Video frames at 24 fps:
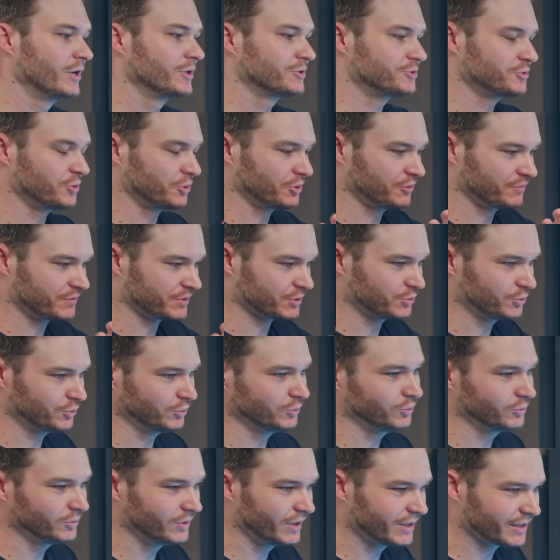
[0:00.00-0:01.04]
to all of the
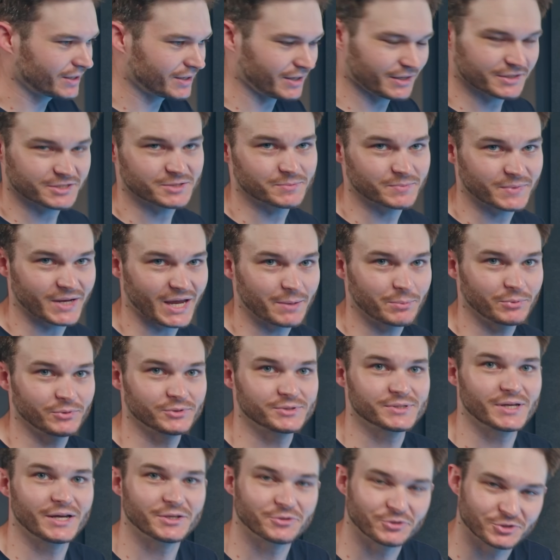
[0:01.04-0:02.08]
cool custom
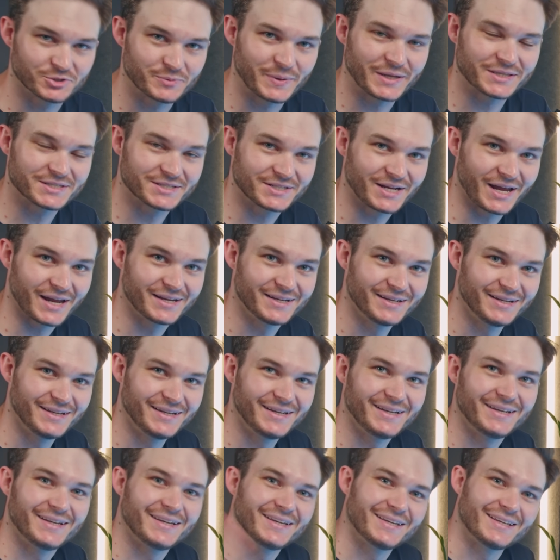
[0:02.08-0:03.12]
cables I talked about today.
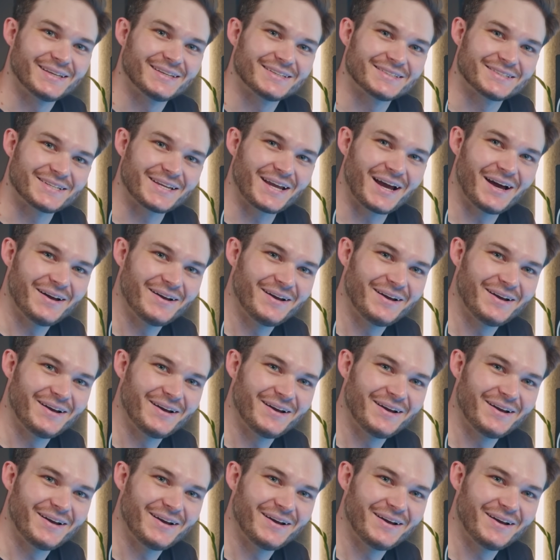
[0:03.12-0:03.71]
See ya!